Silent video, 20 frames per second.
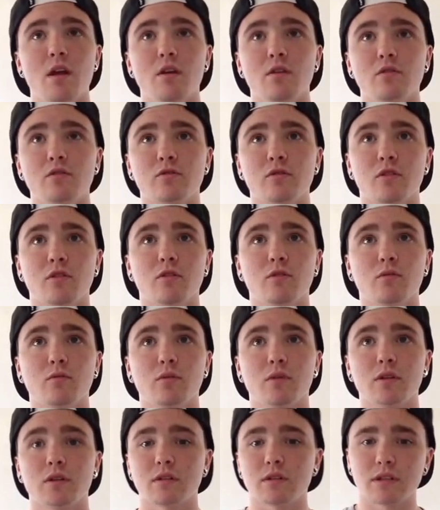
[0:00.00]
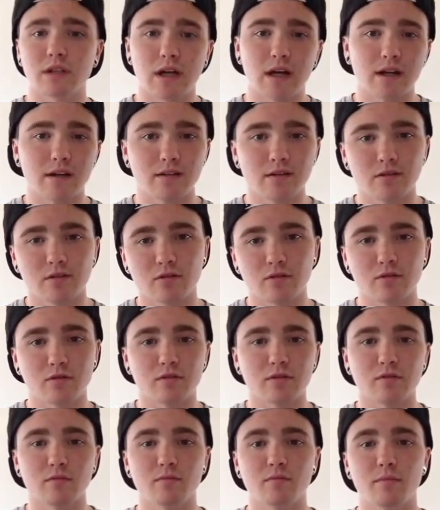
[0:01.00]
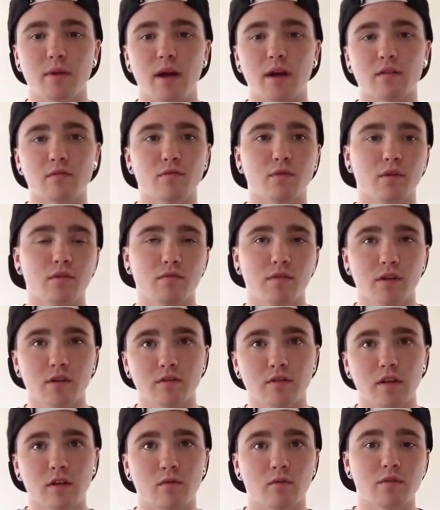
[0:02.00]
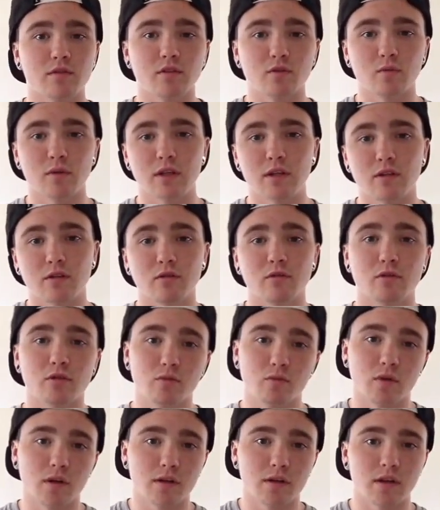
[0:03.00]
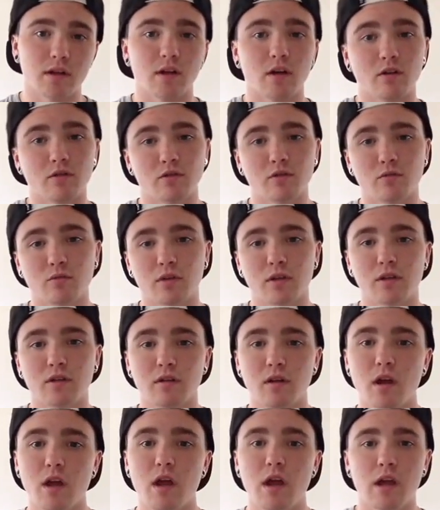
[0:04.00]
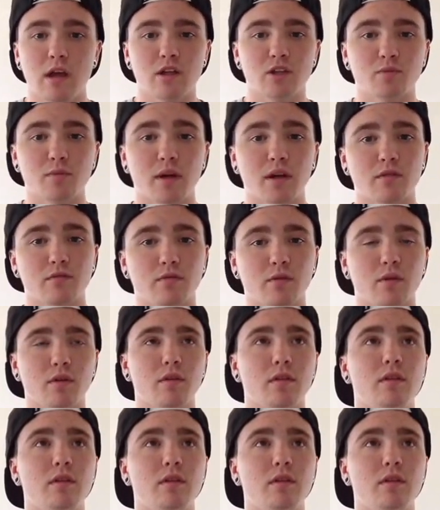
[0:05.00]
So we're gonna kind of do some back and forth videos, like once a week. He'll do one, then I'll do one, and just back and forth.